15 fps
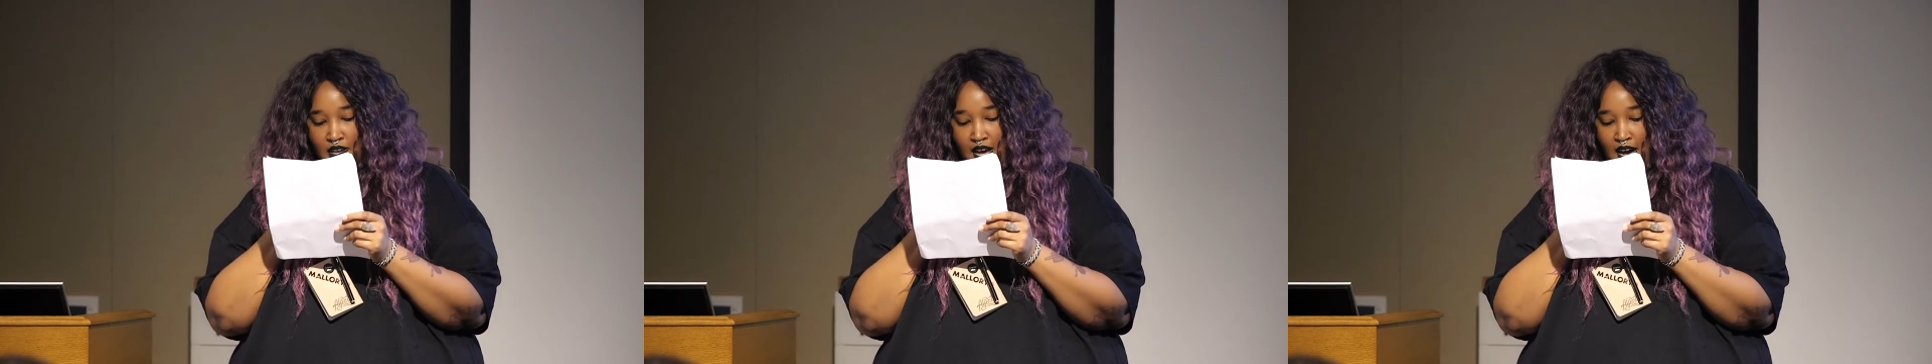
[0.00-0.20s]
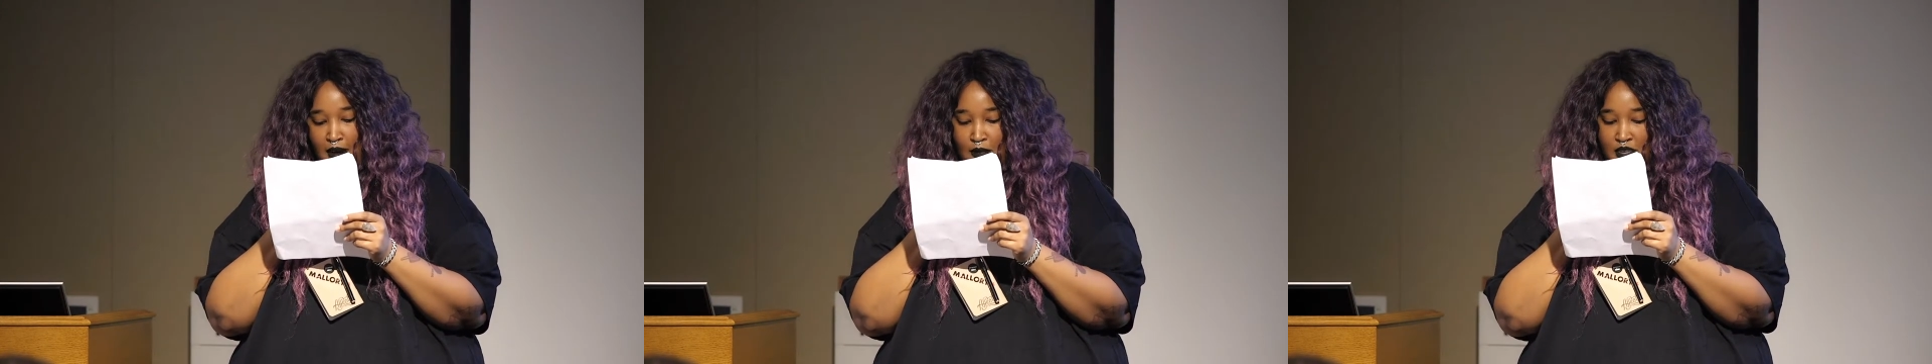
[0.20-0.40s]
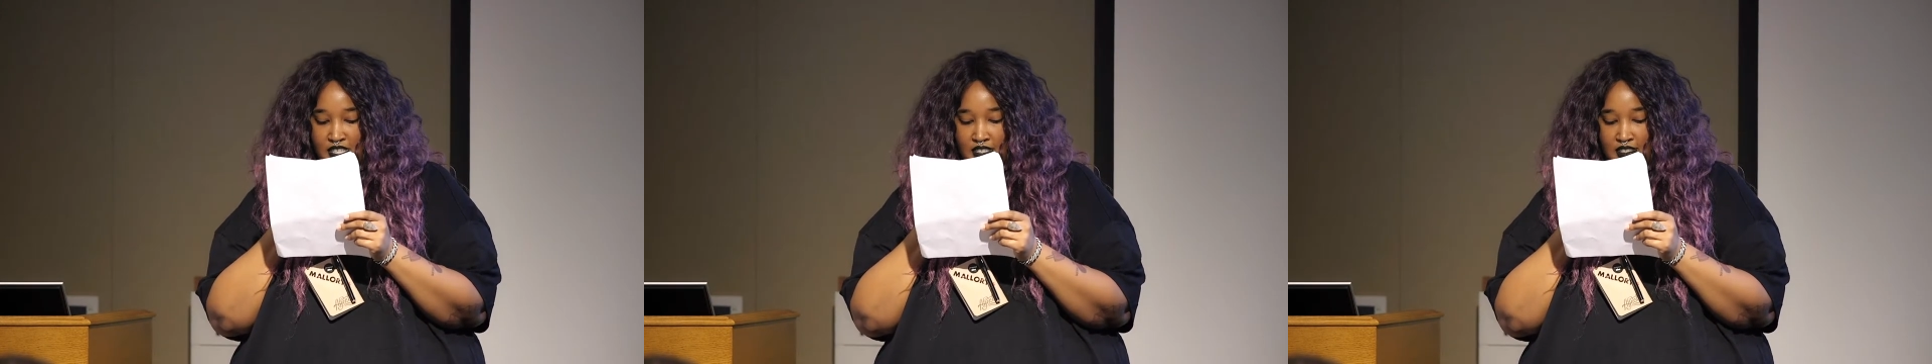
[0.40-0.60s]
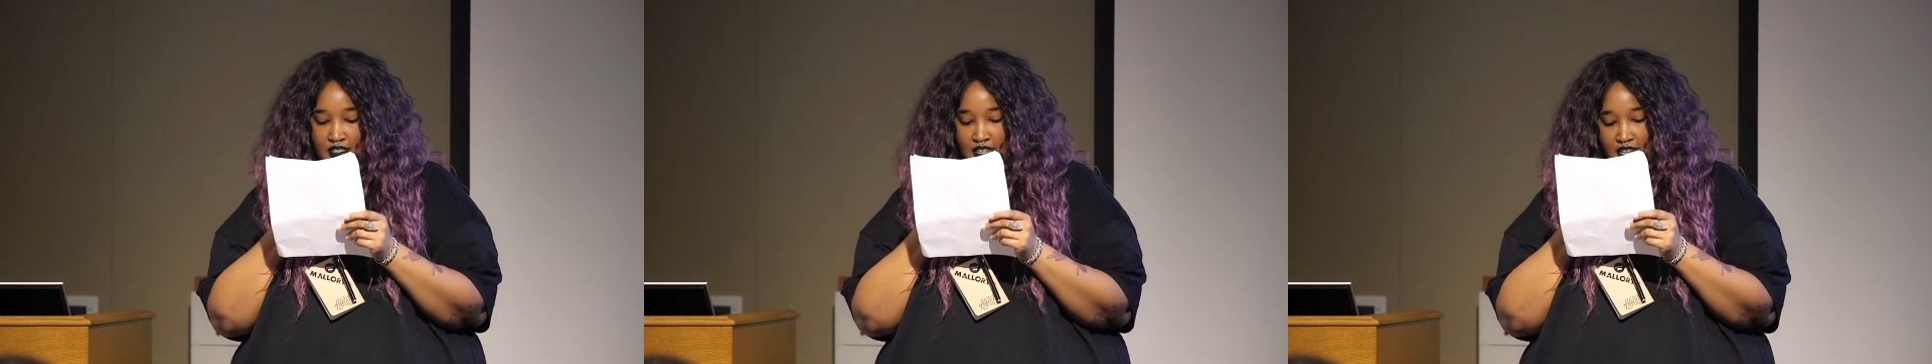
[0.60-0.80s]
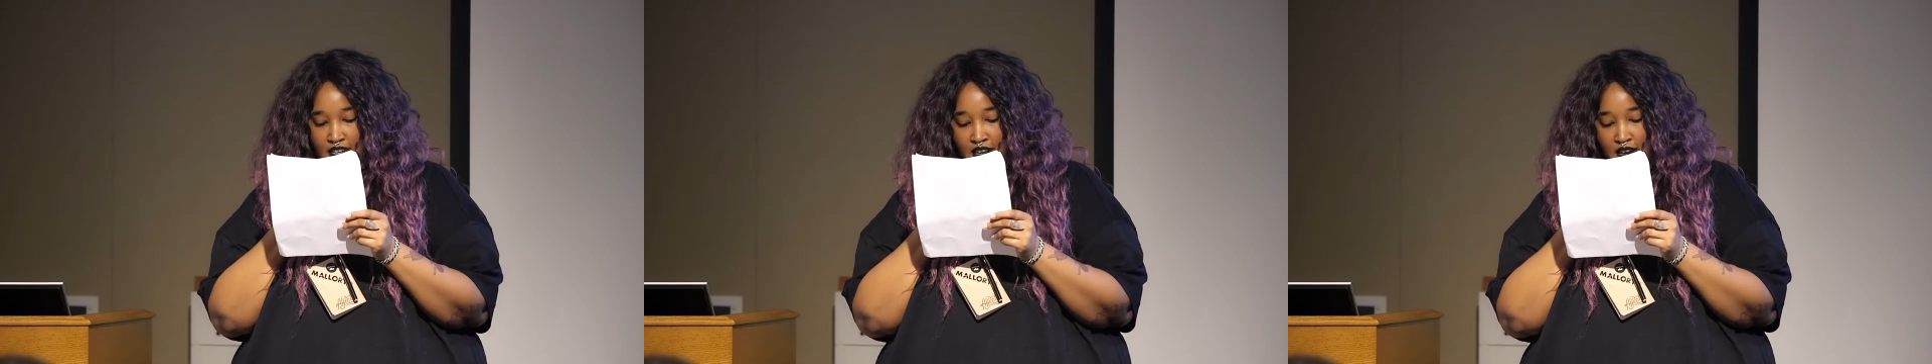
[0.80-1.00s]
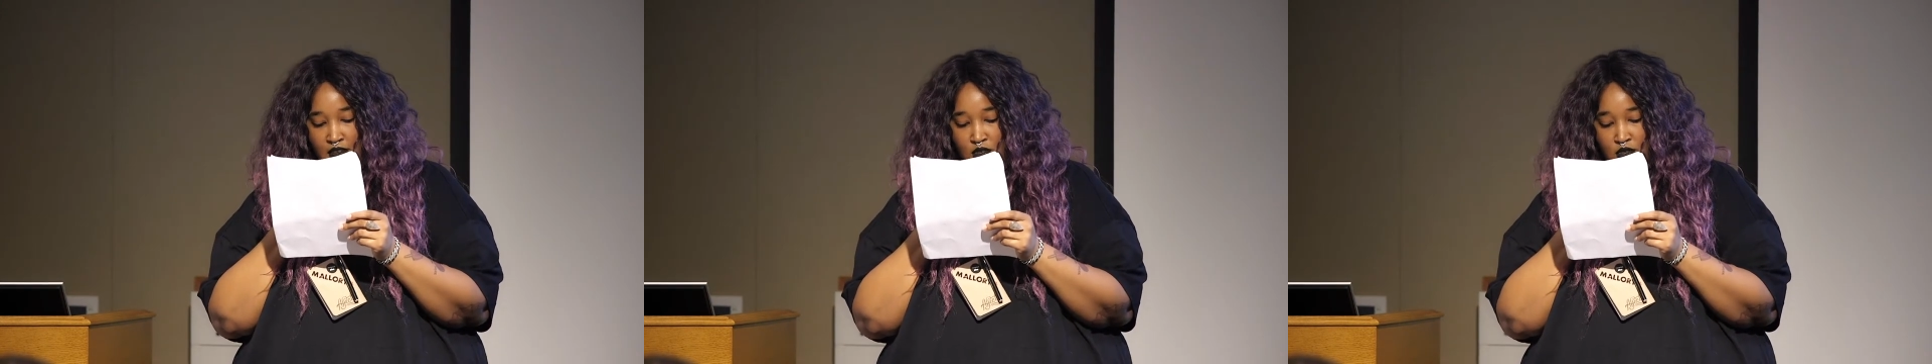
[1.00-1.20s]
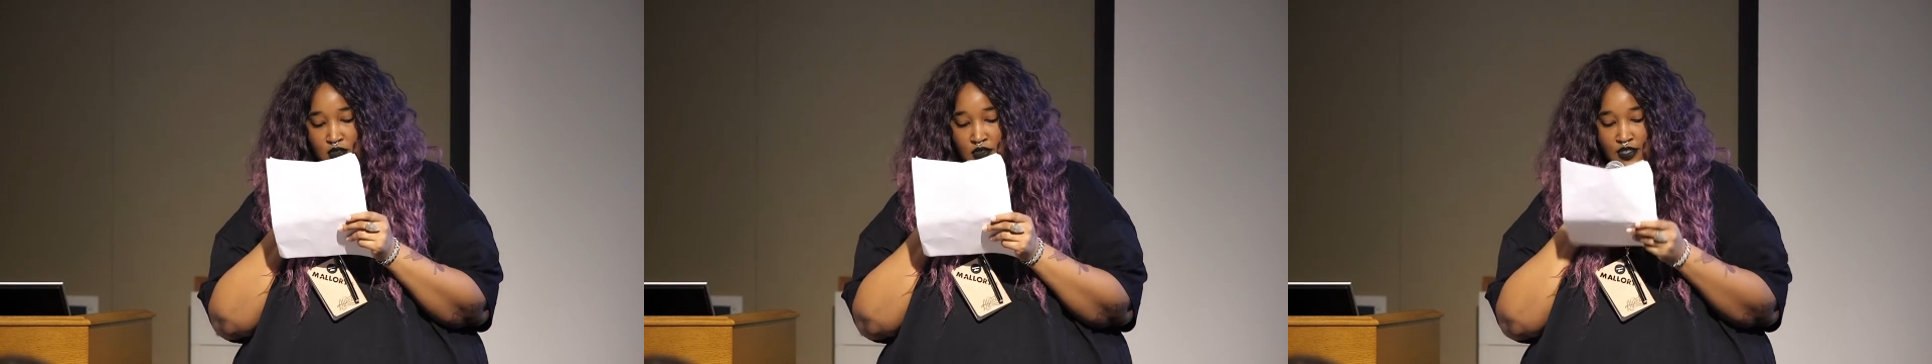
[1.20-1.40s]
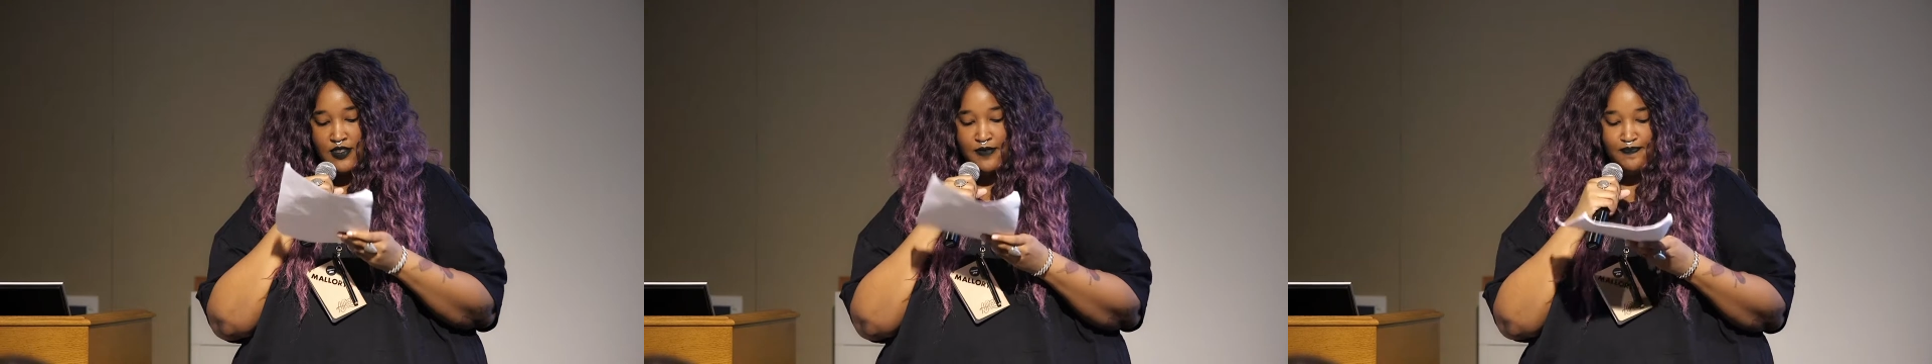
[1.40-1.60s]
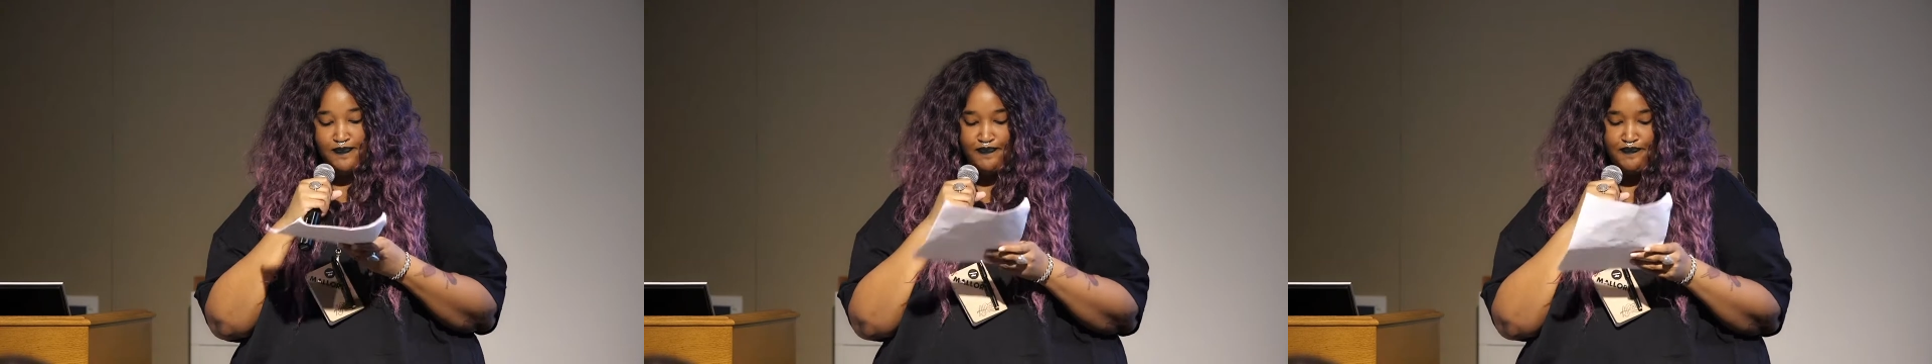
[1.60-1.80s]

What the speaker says: comics, and novels.